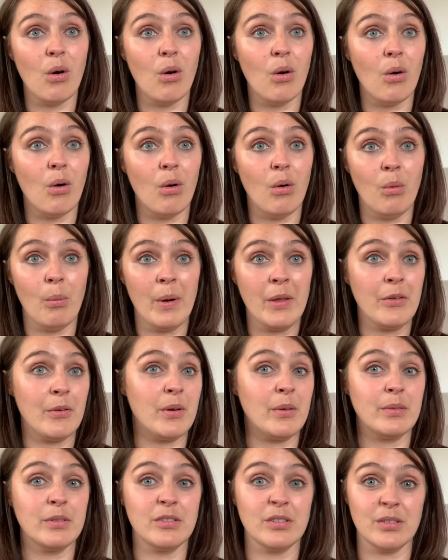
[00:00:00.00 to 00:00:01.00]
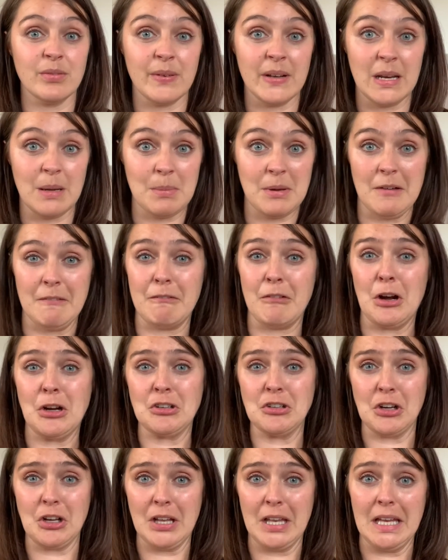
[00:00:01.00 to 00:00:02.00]
or whether it was just feeling a bit
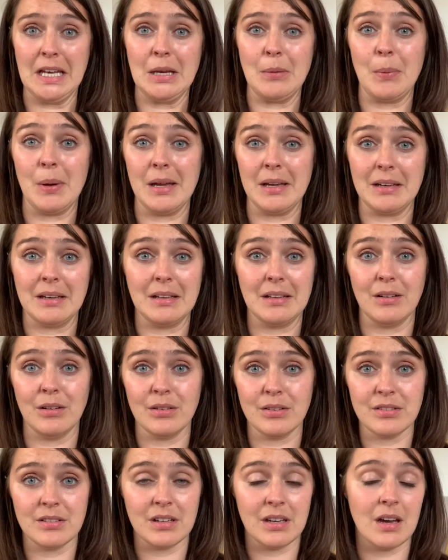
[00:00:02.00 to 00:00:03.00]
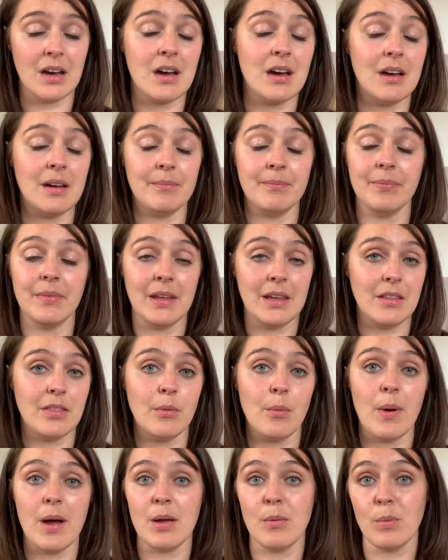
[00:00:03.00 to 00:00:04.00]
fragile anyway and it lost it. Either
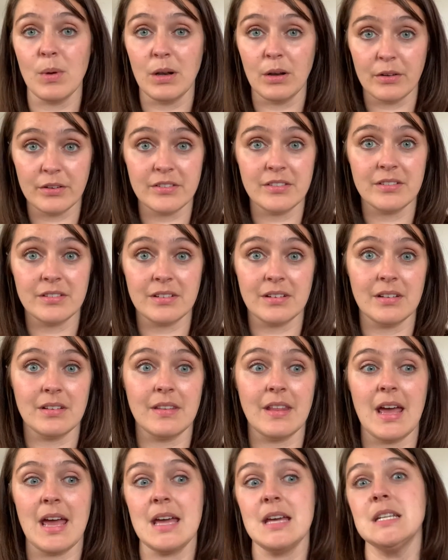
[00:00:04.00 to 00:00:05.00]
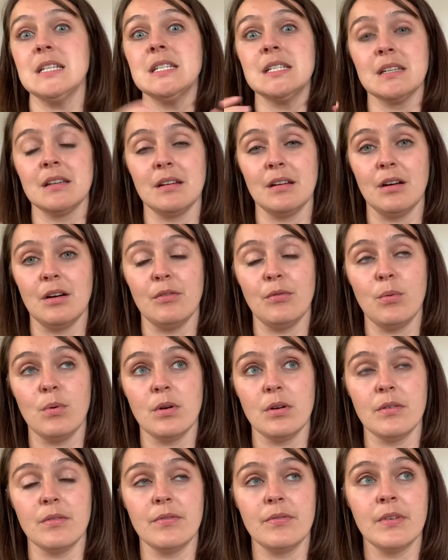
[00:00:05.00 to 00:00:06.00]
way, we lost the head of
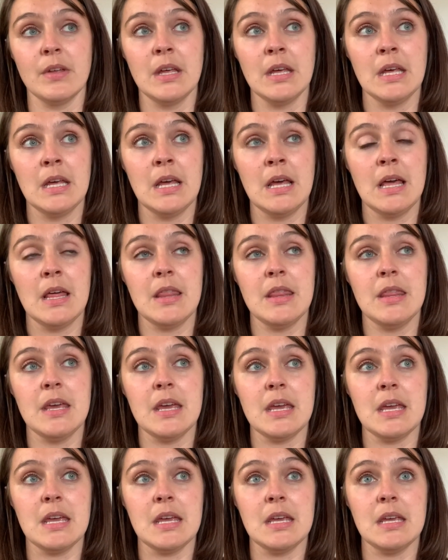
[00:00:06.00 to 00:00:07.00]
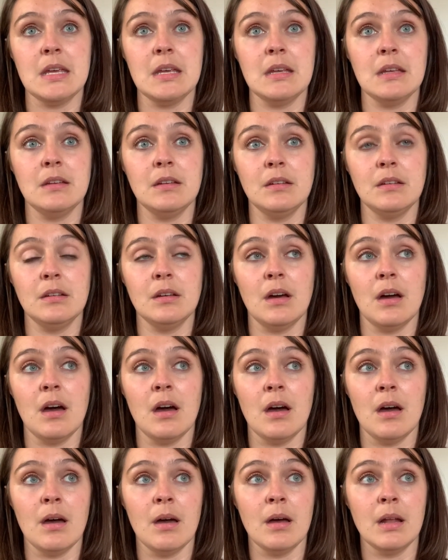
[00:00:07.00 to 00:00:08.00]
one of the
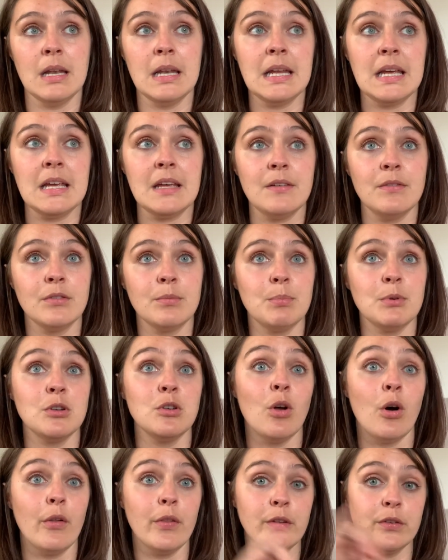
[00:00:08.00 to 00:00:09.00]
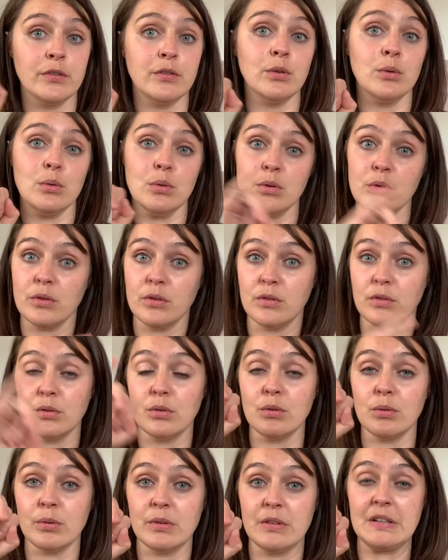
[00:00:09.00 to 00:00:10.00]
leaves, but not the stalk. The
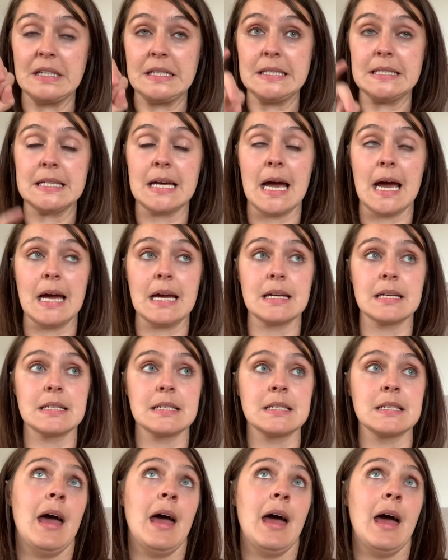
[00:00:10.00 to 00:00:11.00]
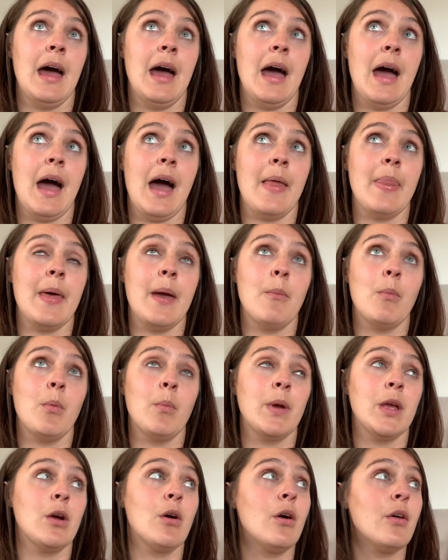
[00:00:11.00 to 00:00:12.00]
stalk was intact. And then when
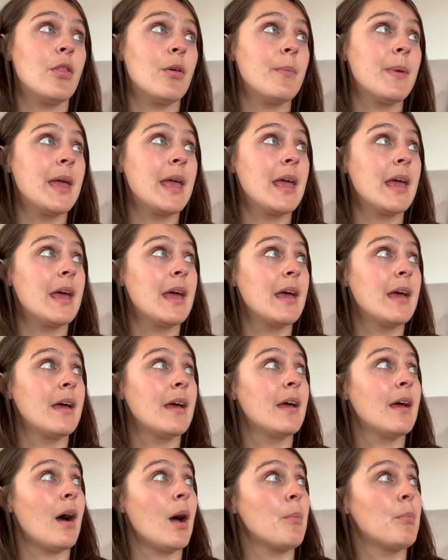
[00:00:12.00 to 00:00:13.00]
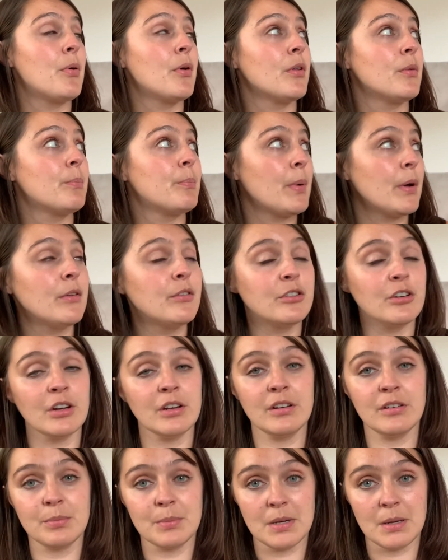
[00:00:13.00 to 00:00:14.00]
we got them here, I put both
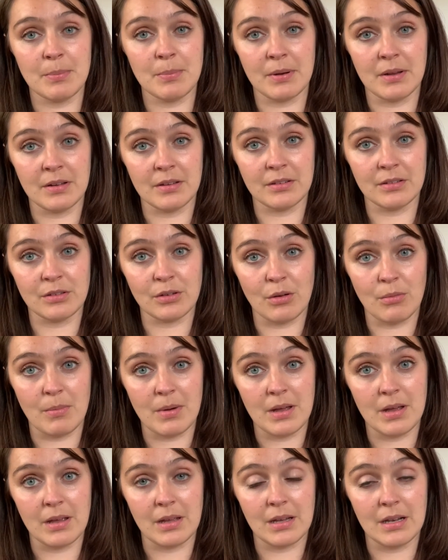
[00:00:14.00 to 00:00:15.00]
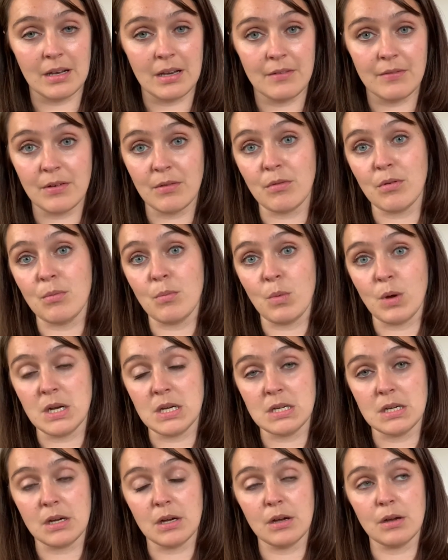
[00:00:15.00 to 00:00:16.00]
Chinese money plants on my living room
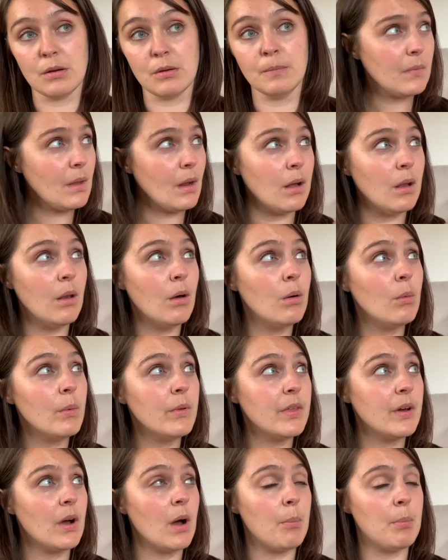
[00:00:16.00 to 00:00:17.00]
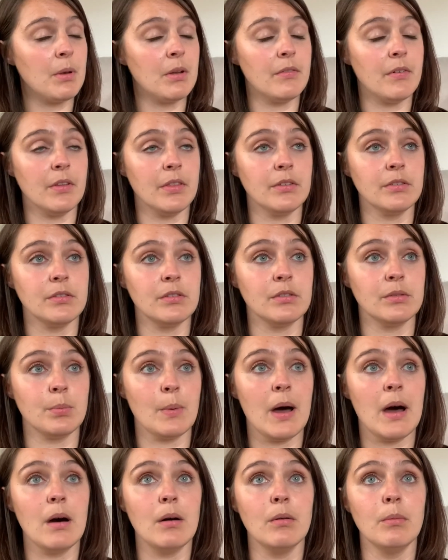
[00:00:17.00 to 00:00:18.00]
window, along with a couple of others as
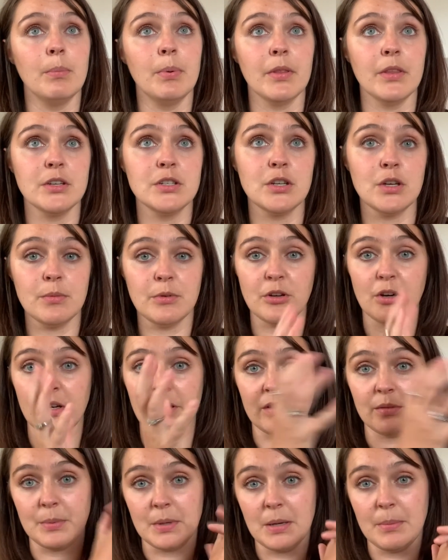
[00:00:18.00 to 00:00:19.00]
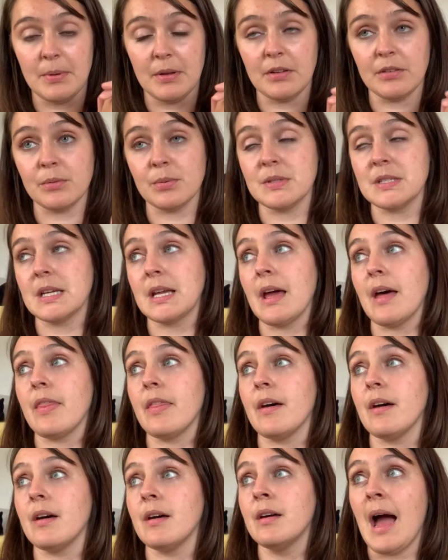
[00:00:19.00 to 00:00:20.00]
well, but the 2 Chinese money plants were
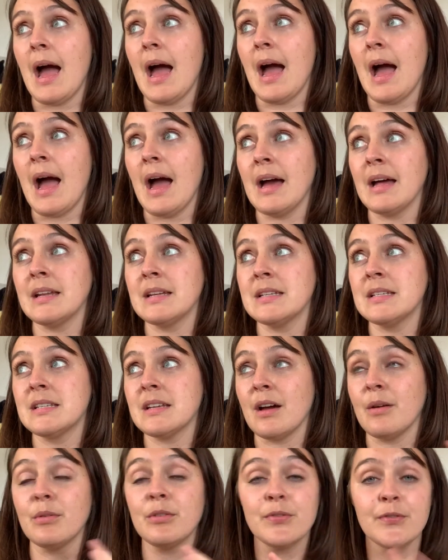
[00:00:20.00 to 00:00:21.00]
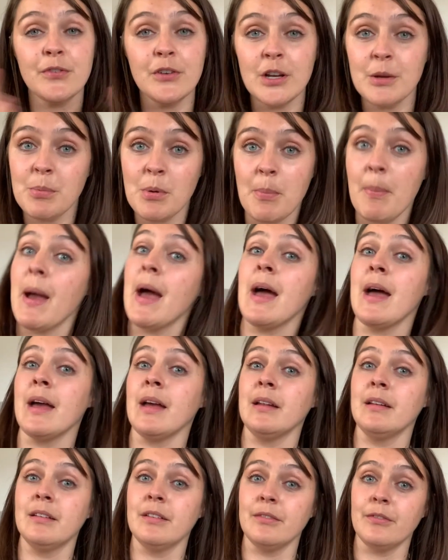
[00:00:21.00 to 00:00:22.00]
together. And I was fully
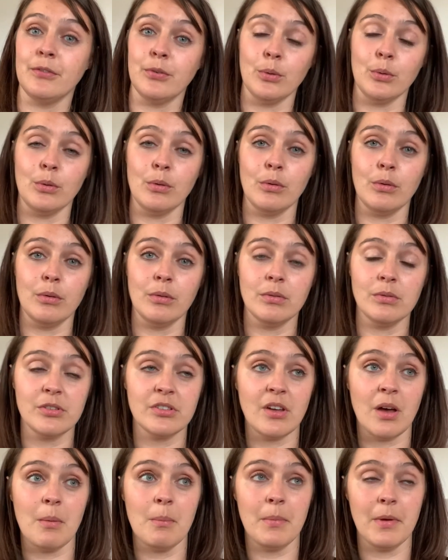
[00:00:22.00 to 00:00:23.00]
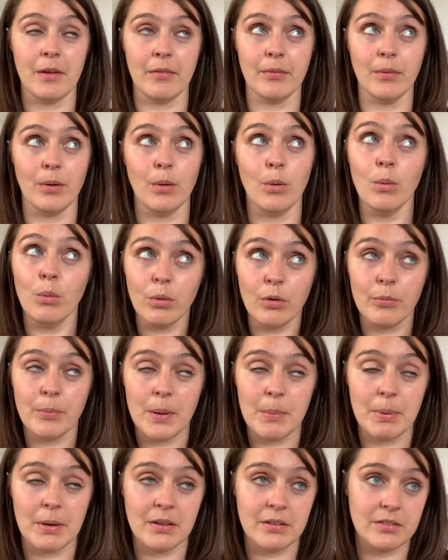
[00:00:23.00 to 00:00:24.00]
prepared for some, if not all of my
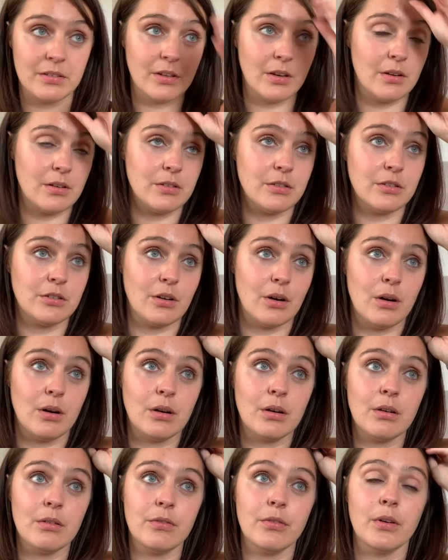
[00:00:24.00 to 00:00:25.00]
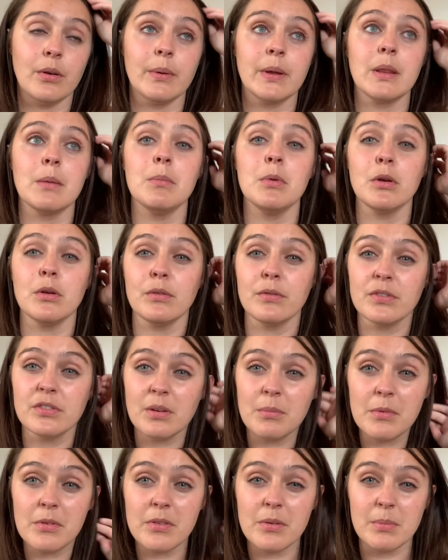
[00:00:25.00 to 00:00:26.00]
plants to go into shock following the move.
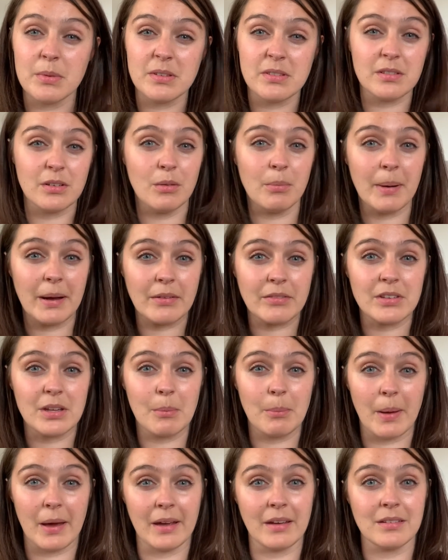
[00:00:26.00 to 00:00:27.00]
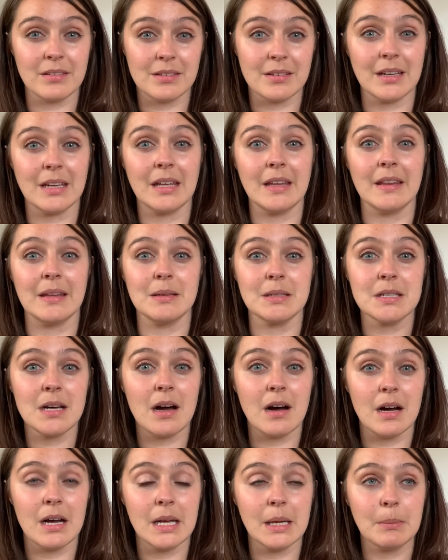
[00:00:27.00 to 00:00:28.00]
Some of them are still bouncing back, it's taking their
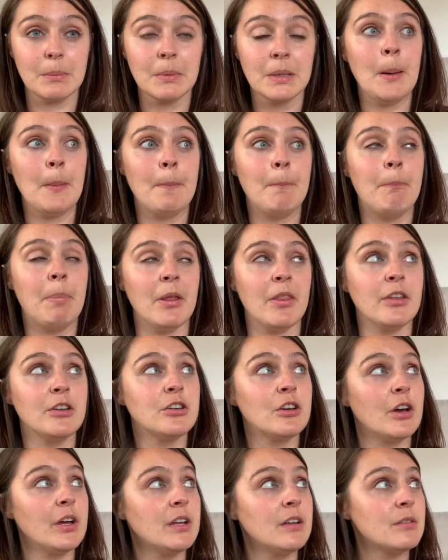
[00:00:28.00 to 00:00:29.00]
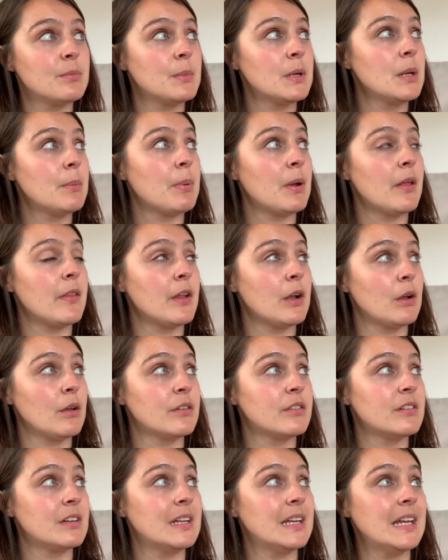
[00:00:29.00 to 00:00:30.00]
time. But the Chinese money plant that
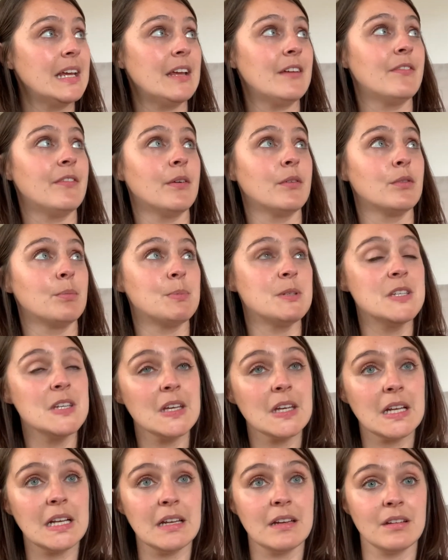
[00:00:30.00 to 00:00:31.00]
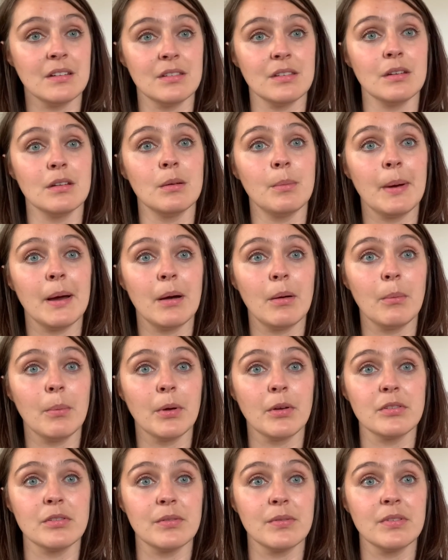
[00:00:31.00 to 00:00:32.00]
lost a leaf, I was particularly concerned about
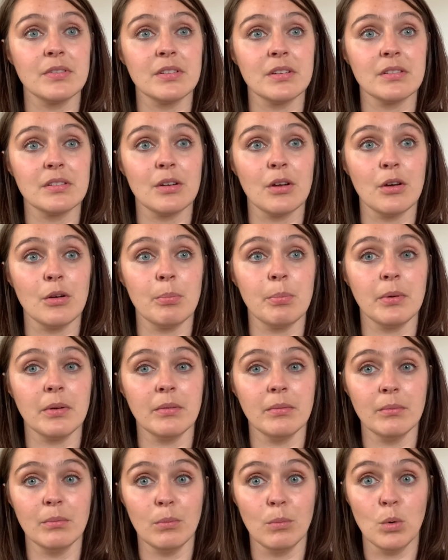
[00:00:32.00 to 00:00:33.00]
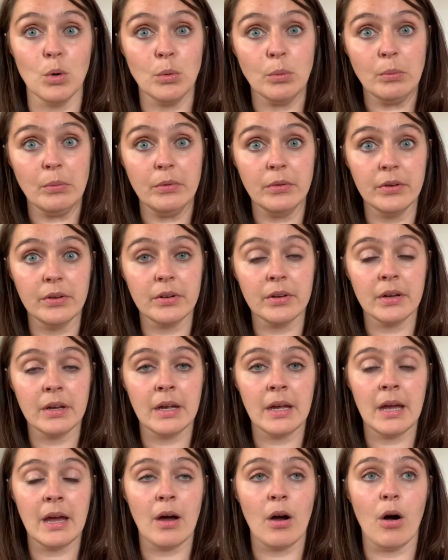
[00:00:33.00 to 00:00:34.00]
because obviously it's an open wound
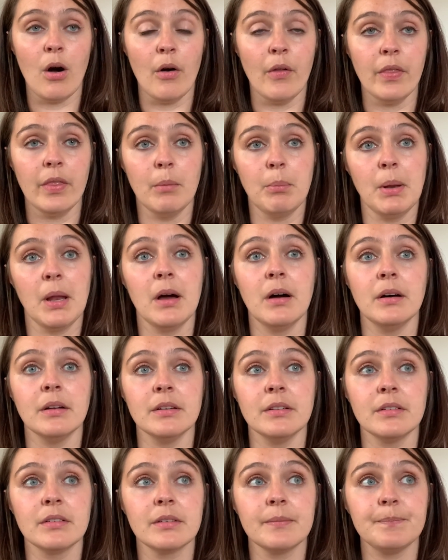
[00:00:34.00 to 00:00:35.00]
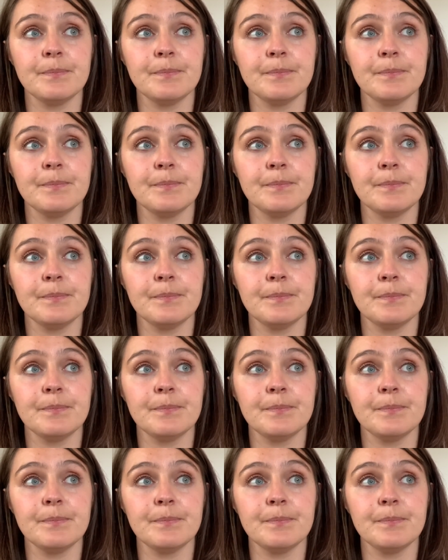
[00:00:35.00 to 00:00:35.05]
on the plant.